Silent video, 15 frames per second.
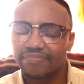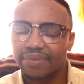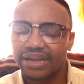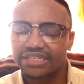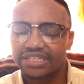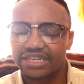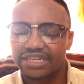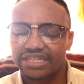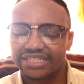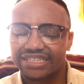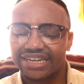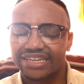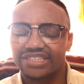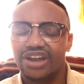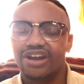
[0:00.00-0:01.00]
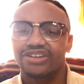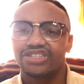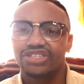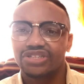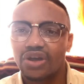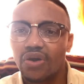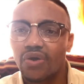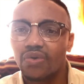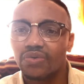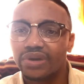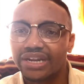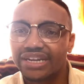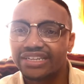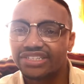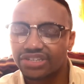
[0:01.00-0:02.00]
Basically, it says our soul
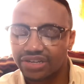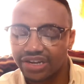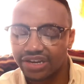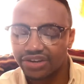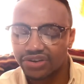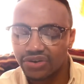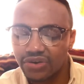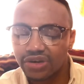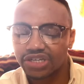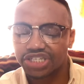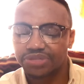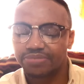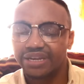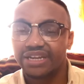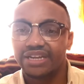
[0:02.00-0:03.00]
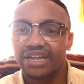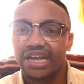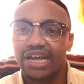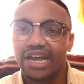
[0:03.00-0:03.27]
needs nourishment.